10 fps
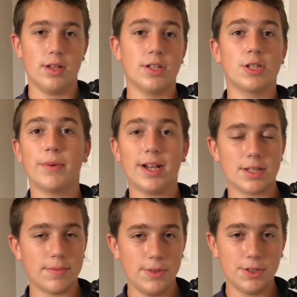So we got
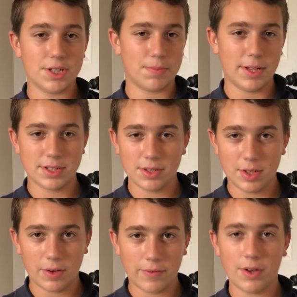some new displays on
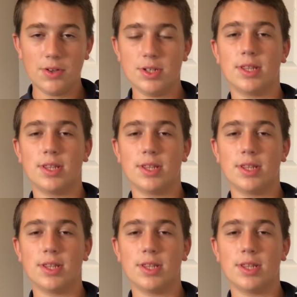these phones.